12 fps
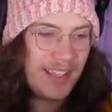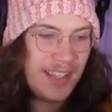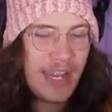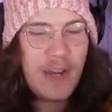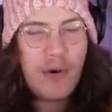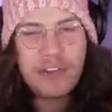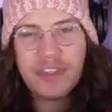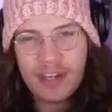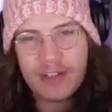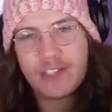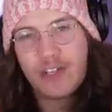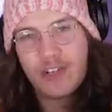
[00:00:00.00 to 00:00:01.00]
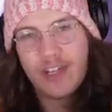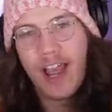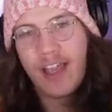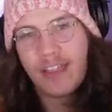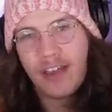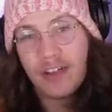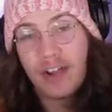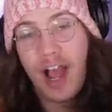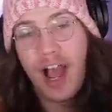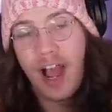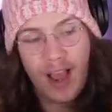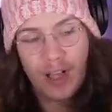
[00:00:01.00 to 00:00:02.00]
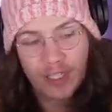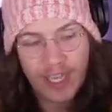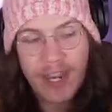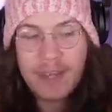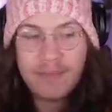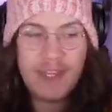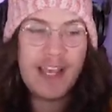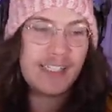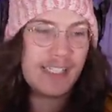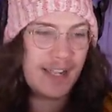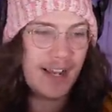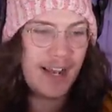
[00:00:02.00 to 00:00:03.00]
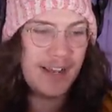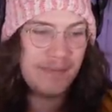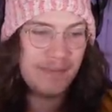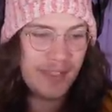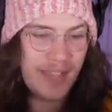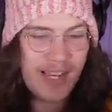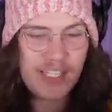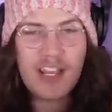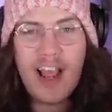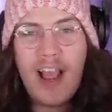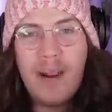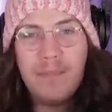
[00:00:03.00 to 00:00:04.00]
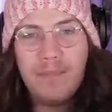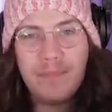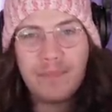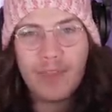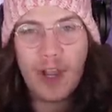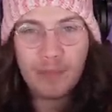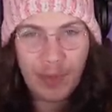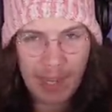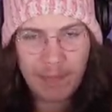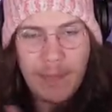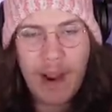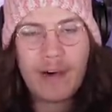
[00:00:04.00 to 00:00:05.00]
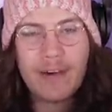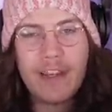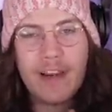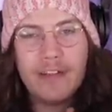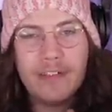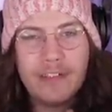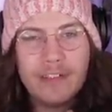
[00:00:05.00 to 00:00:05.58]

I know a thing or two now, though. I'll get him next time. Next time on Paper Mario,